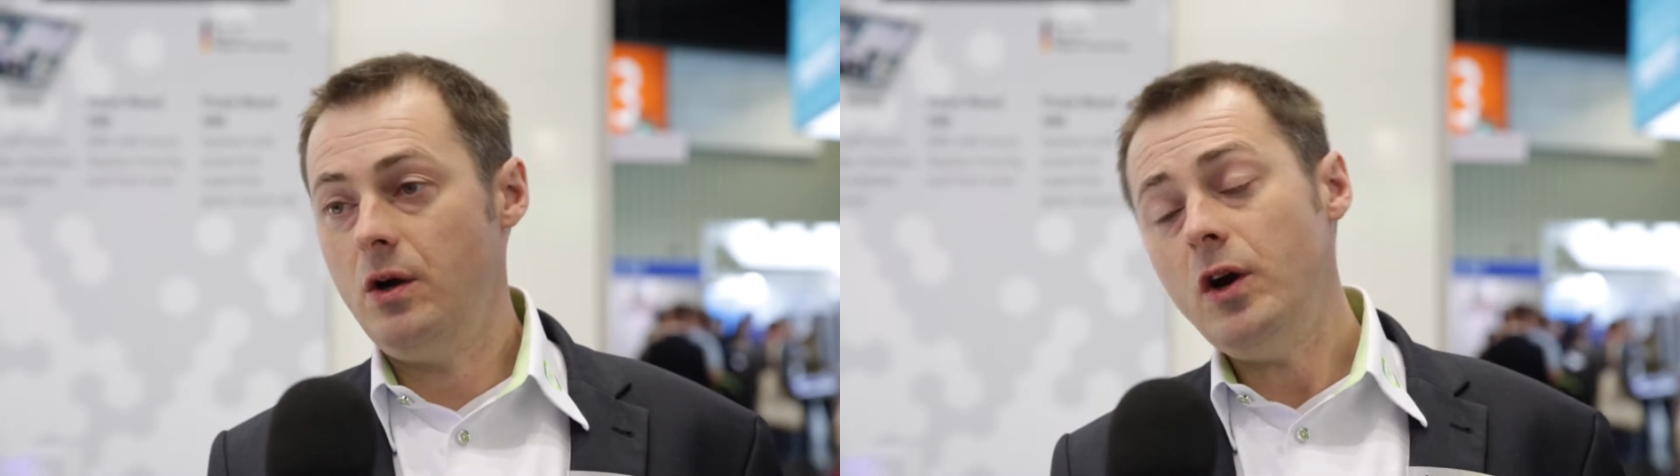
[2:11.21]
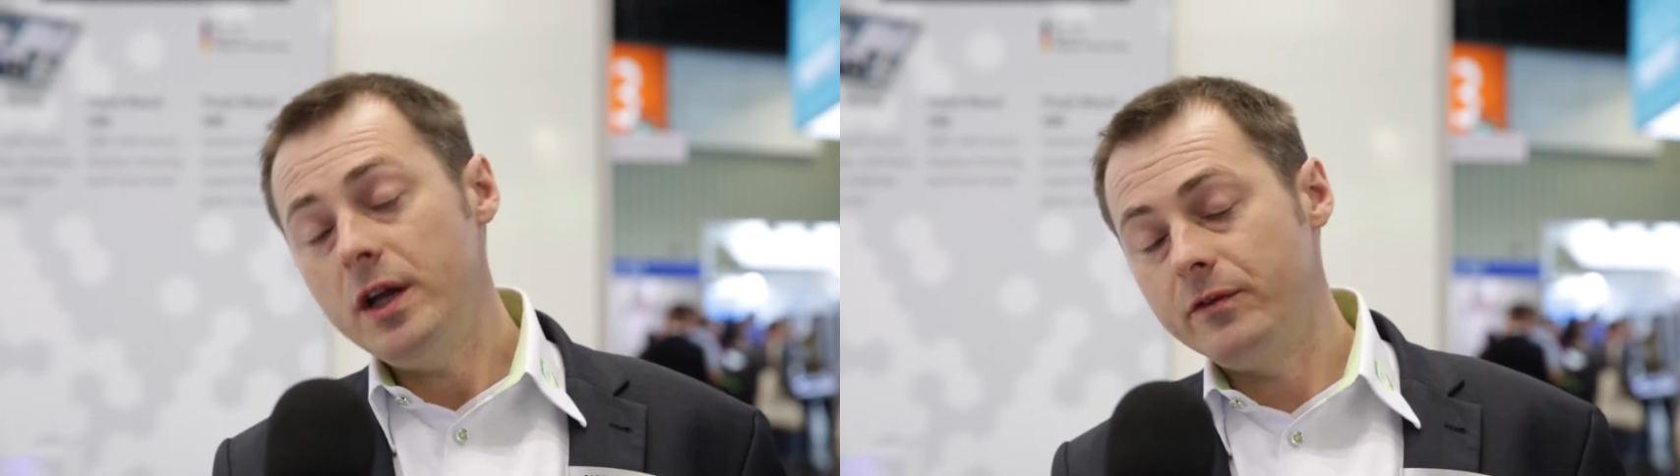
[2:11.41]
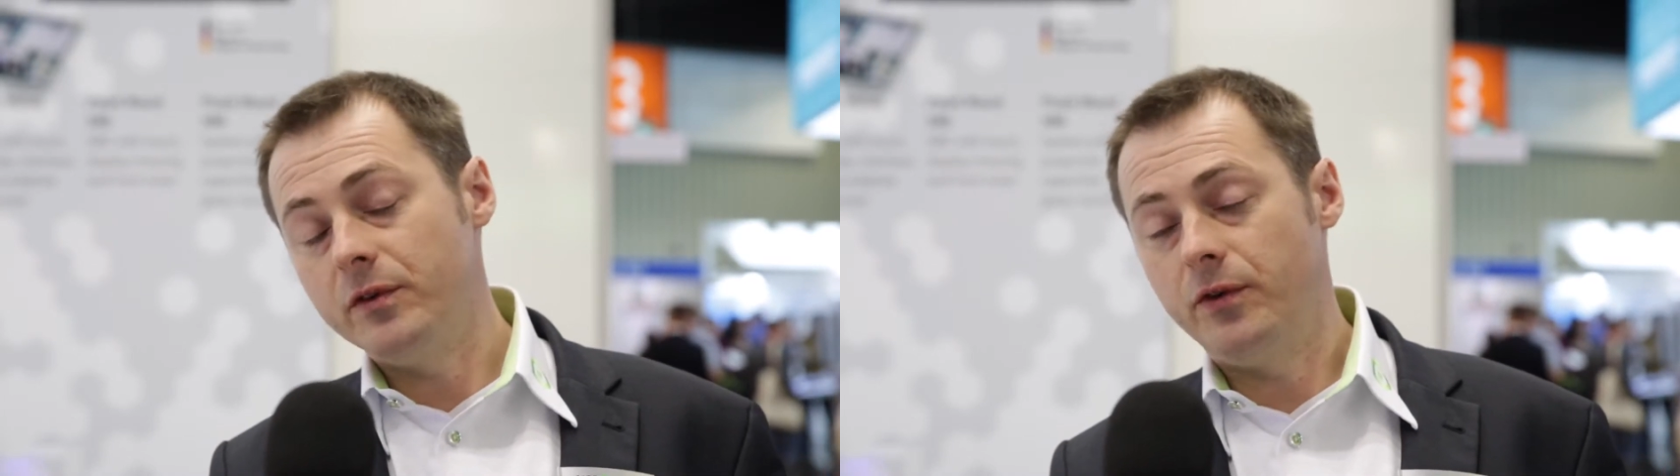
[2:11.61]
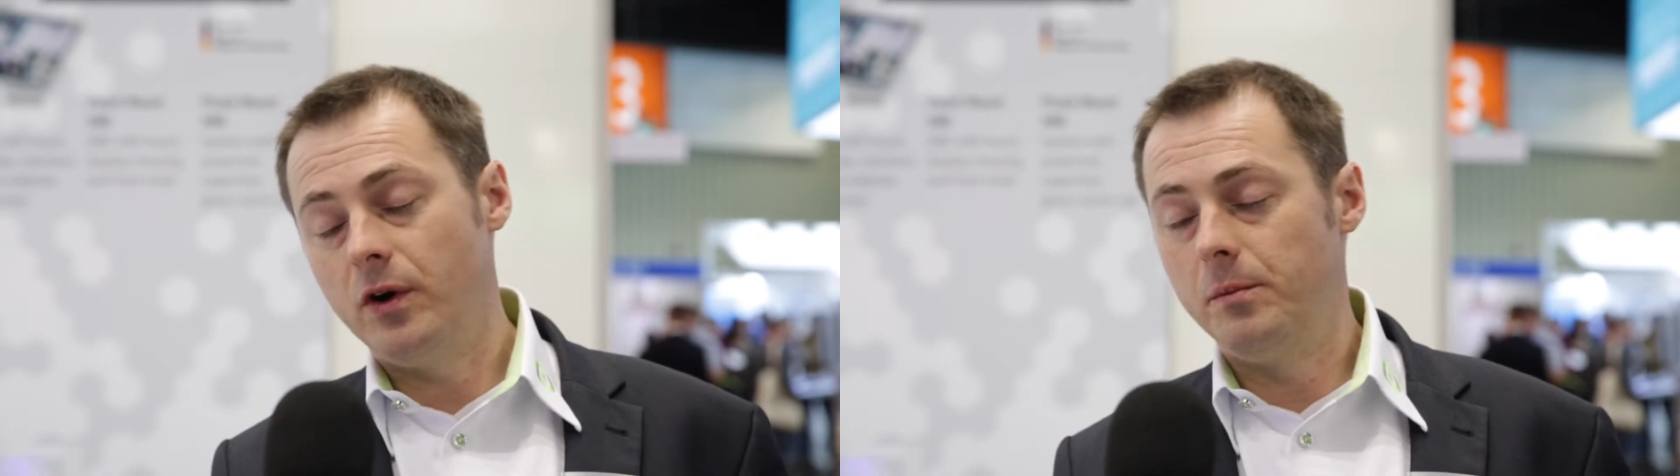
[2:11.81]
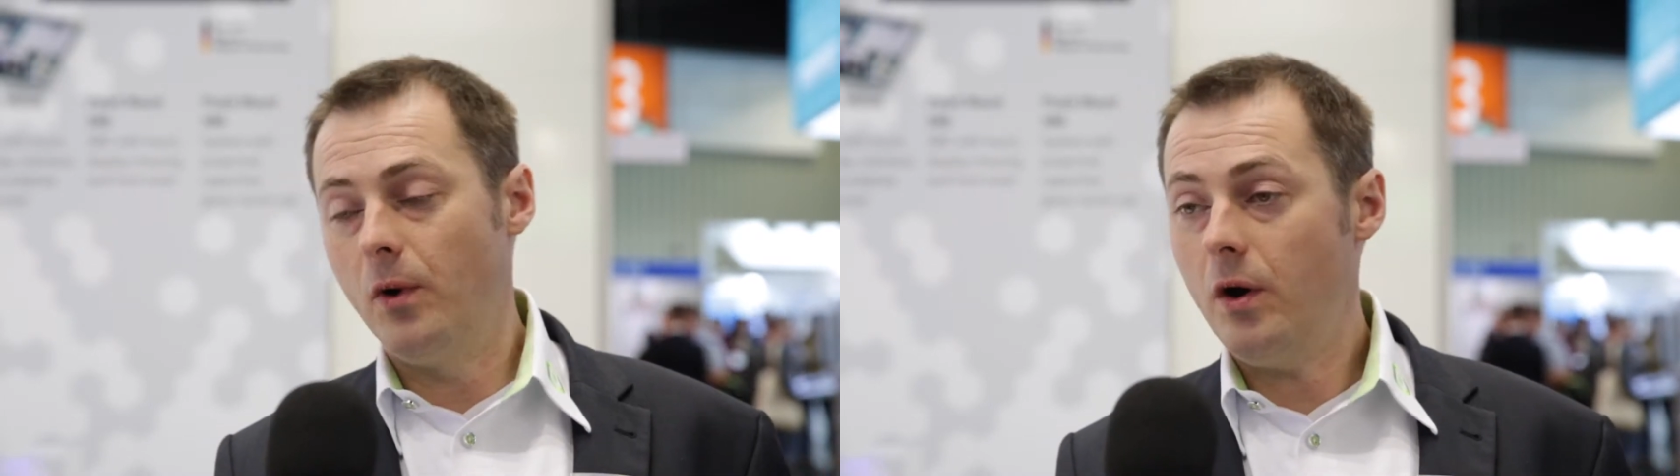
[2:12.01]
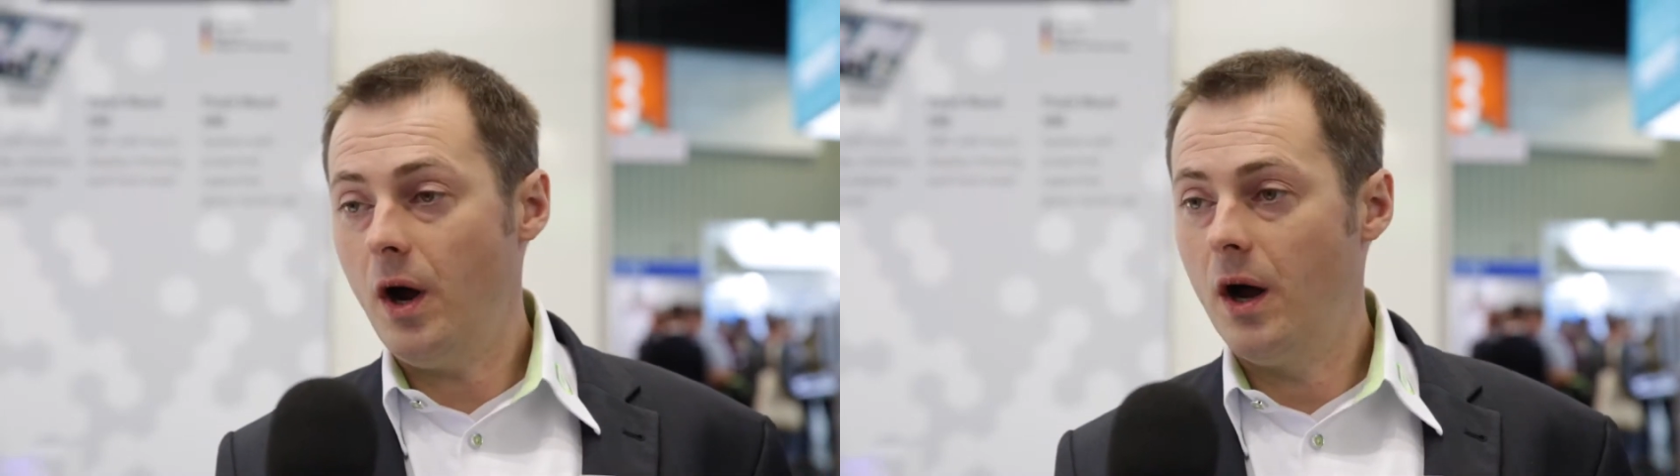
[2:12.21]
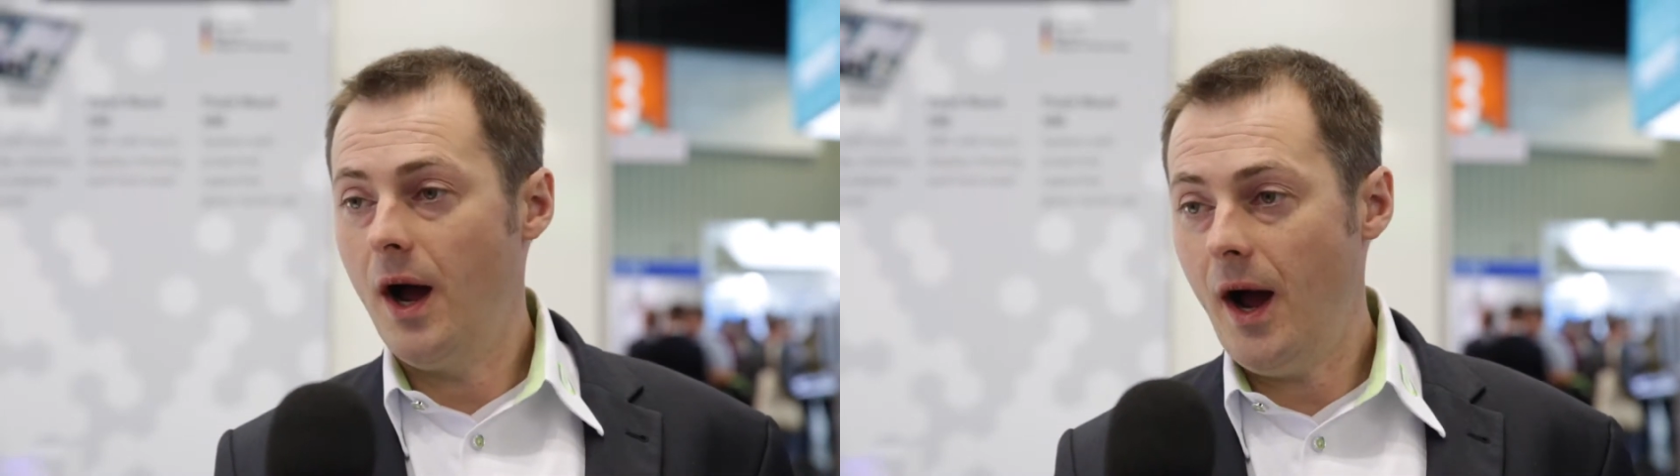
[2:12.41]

or even for a more